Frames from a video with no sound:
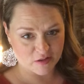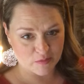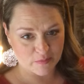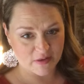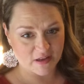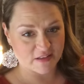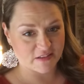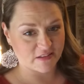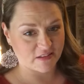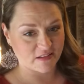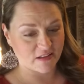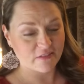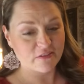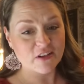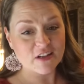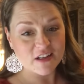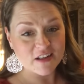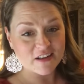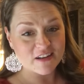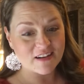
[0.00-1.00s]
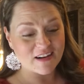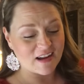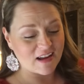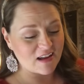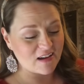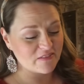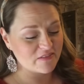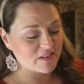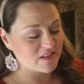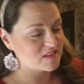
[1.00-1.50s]
your mantle? Every year I
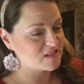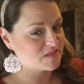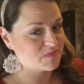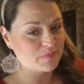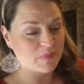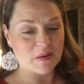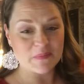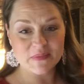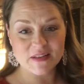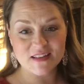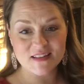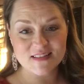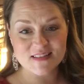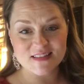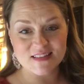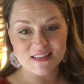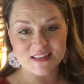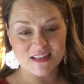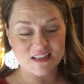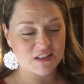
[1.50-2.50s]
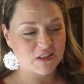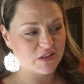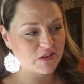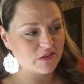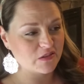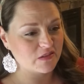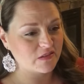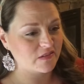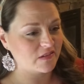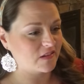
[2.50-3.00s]
have these pumpkins and I
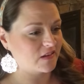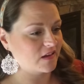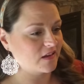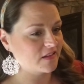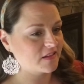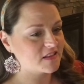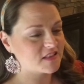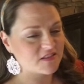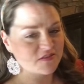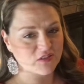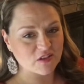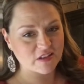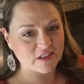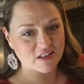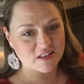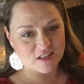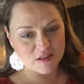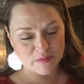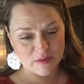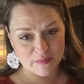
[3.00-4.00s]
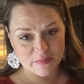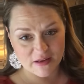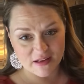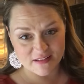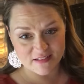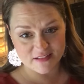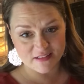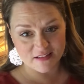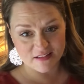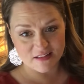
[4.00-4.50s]
do all this foliage on my
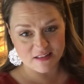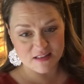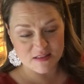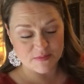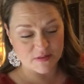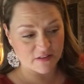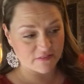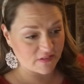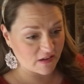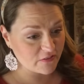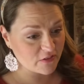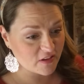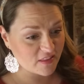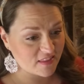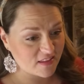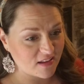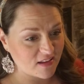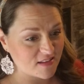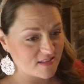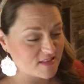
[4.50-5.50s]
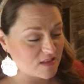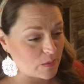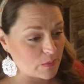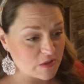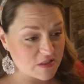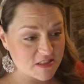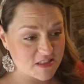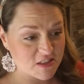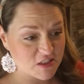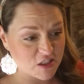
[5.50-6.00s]
mantle, and it's my favorite thing. It's
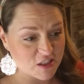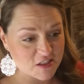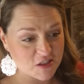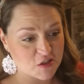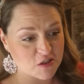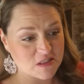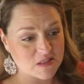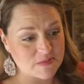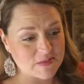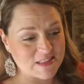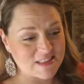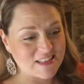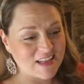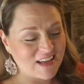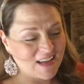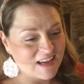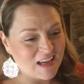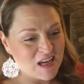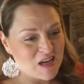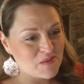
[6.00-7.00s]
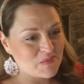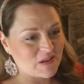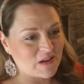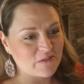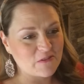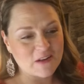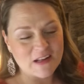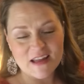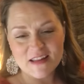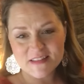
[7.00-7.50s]
almost as good as Christmas, but
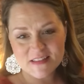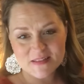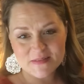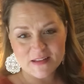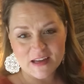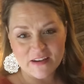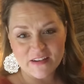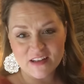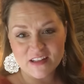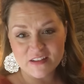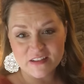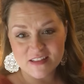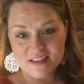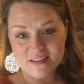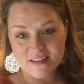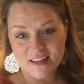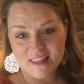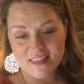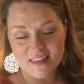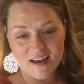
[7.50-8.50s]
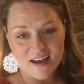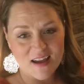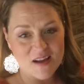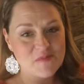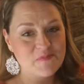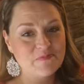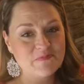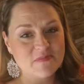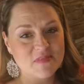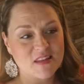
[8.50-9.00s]
everyone asks me how I do it. So I
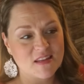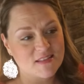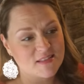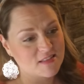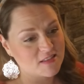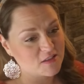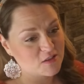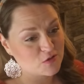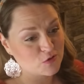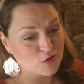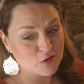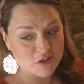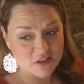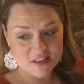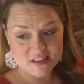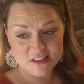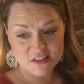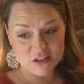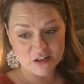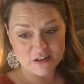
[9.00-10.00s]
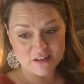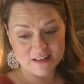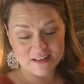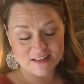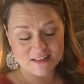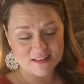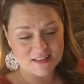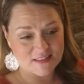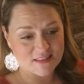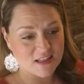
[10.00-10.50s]
thought, since school just
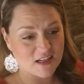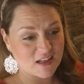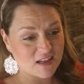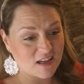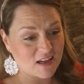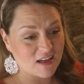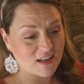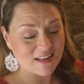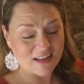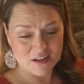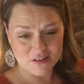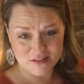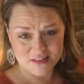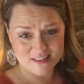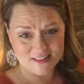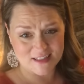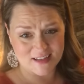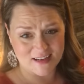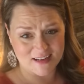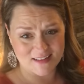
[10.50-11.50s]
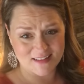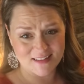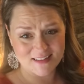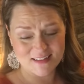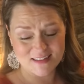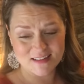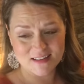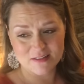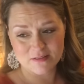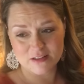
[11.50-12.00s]
started, it's hot outside,
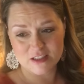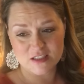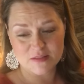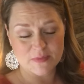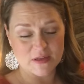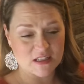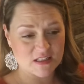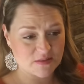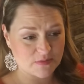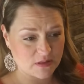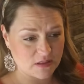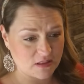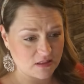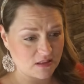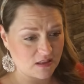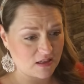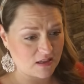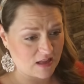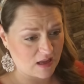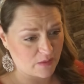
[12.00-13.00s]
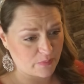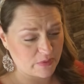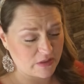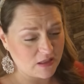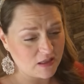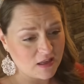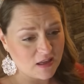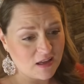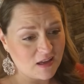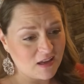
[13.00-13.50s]
which makes me
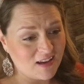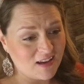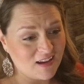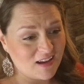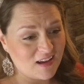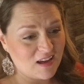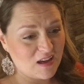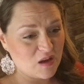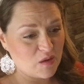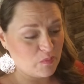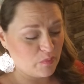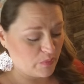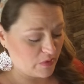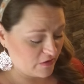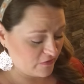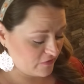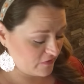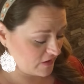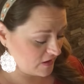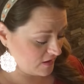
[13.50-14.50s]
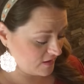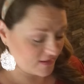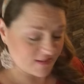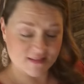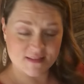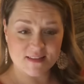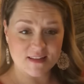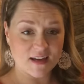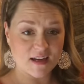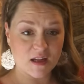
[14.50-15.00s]
unhappy, but fall
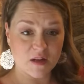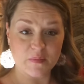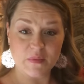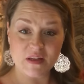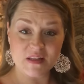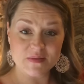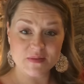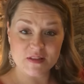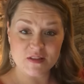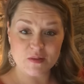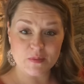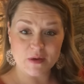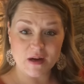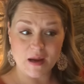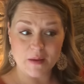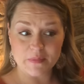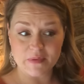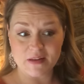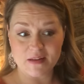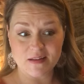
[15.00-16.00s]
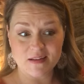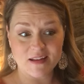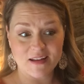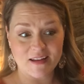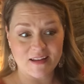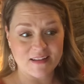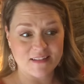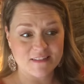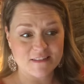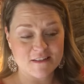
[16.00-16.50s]
inside makes me super happy.
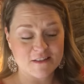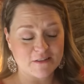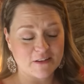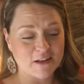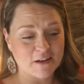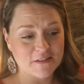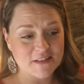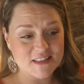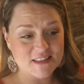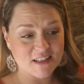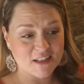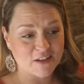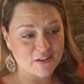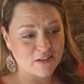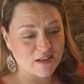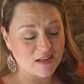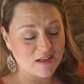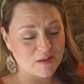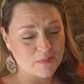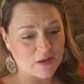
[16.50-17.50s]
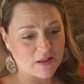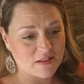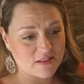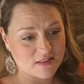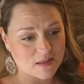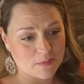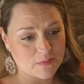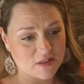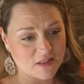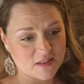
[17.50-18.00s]
And so I always decorate about the
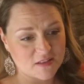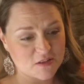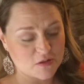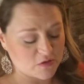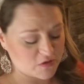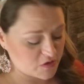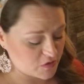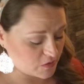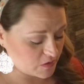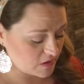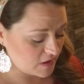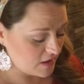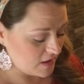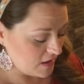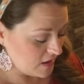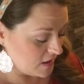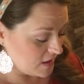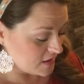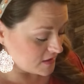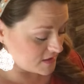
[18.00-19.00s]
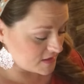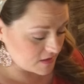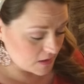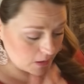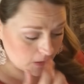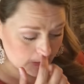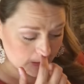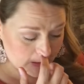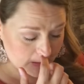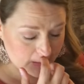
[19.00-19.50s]
time the kids go to school.
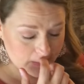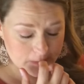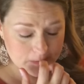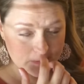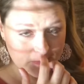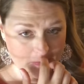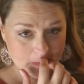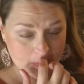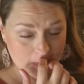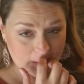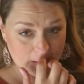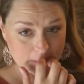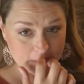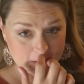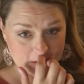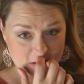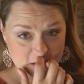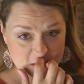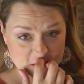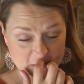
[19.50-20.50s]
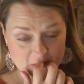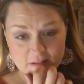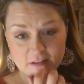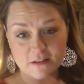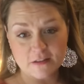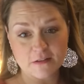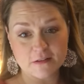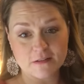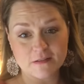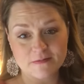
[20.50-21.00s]
So I'm gonna show
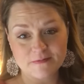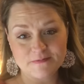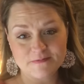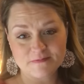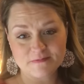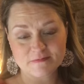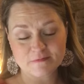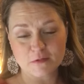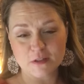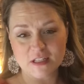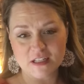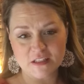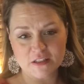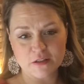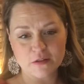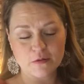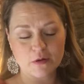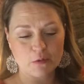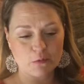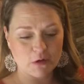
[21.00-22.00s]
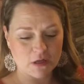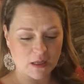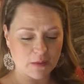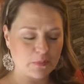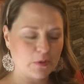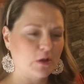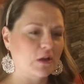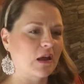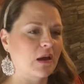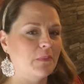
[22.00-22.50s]
you what I do, what I
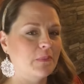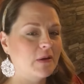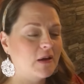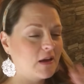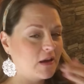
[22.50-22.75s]
put up,